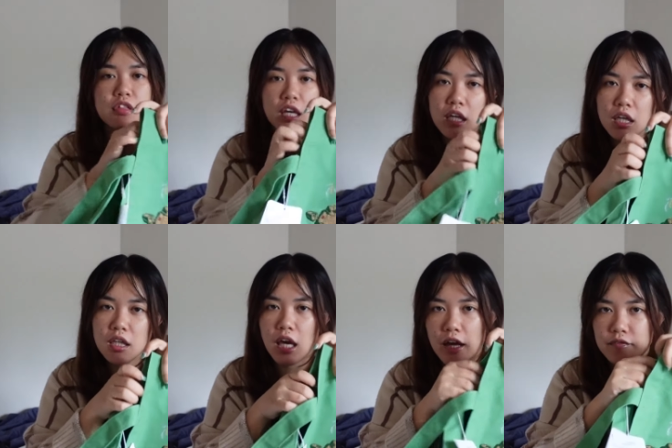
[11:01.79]
thick
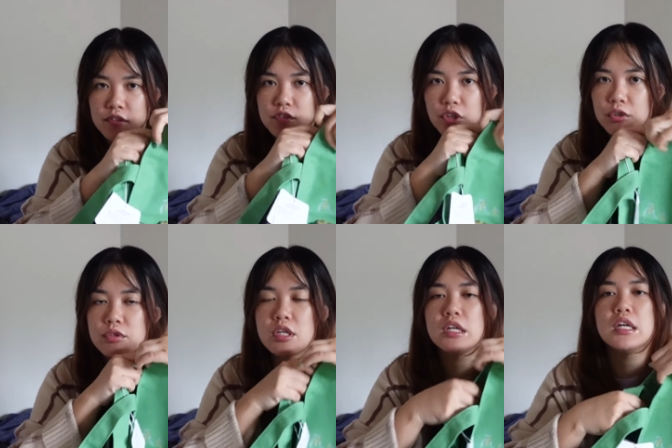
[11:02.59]
canvas
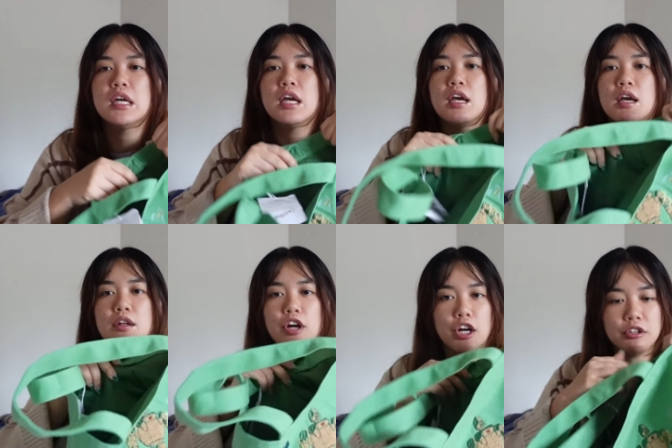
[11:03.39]
tote.
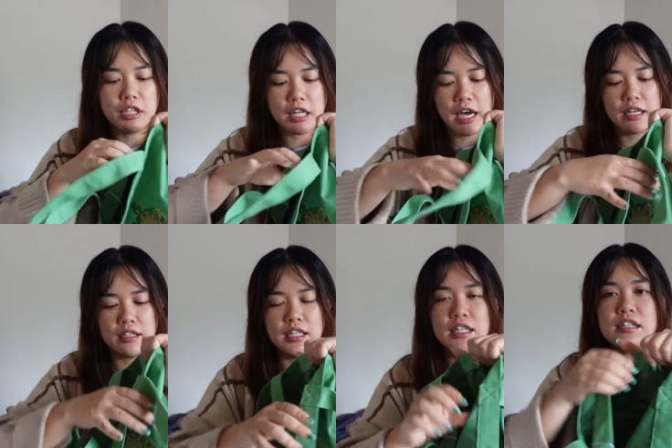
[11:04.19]
Not only
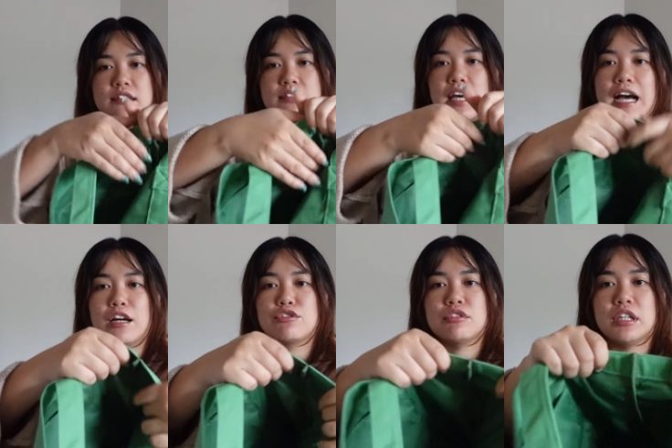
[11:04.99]
that, it is
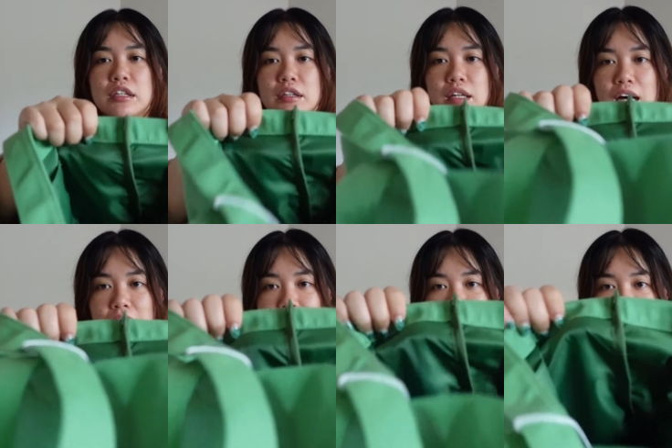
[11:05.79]
actually
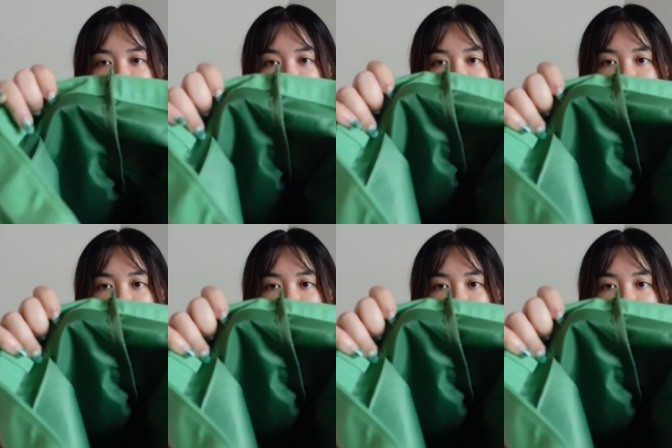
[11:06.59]
lined.